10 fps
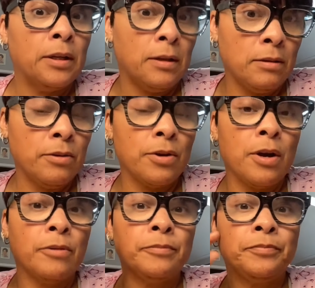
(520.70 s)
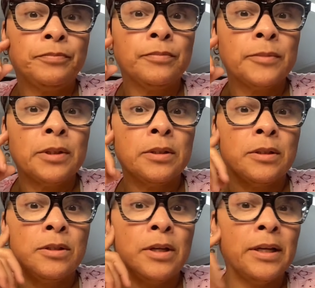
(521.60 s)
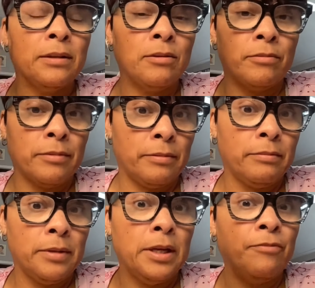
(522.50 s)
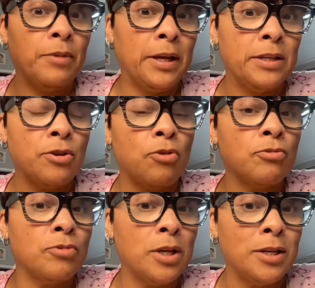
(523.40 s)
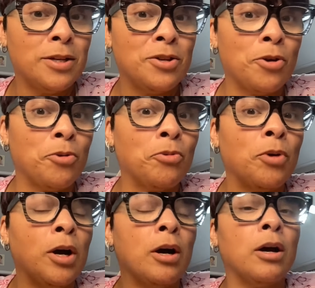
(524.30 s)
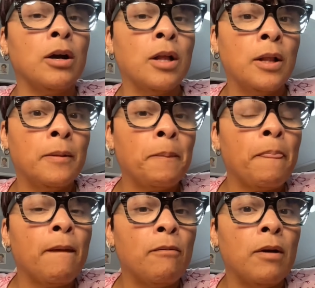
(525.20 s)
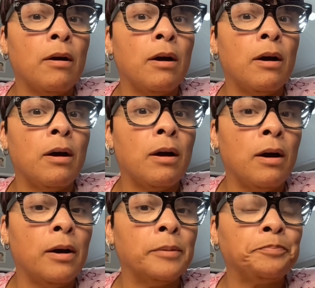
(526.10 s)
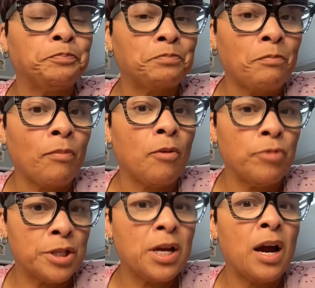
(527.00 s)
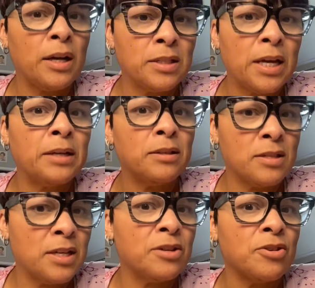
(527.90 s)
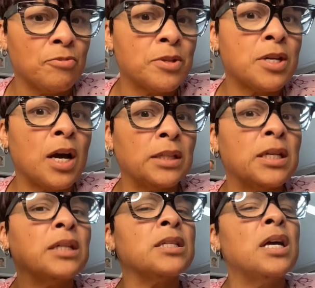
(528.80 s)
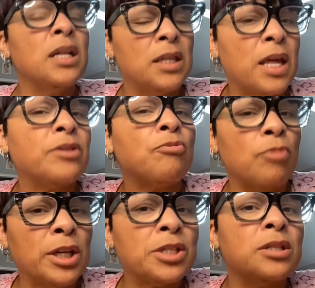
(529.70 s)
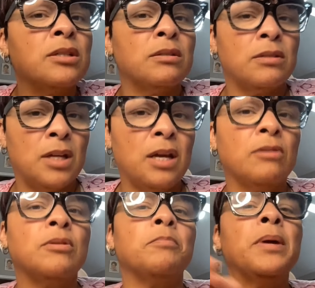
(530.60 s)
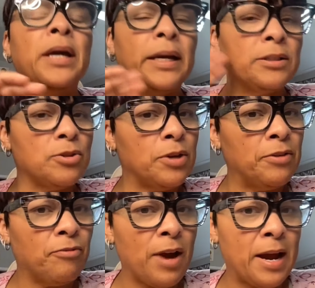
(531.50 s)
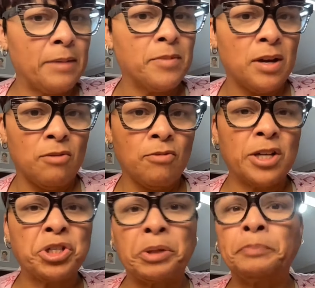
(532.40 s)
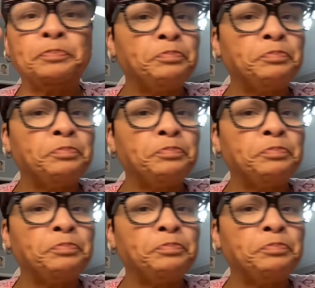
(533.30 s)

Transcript: You know, to you know he he told he told uh um Rashad Tate, Senator Rashad Tate, that the Russians killed him, and so he framed a Russian,